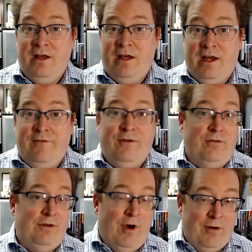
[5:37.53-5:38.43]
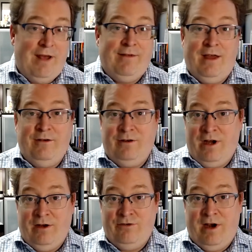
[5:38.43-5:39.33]
If you don't have that in your
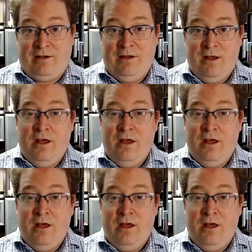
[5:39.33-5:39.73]
contract,